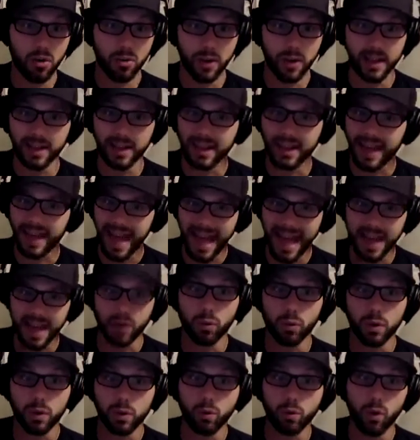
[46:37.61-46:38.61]
right? Like, hey,
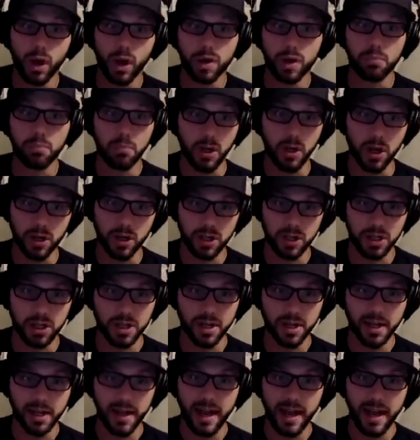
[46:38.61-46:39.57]
we want merch.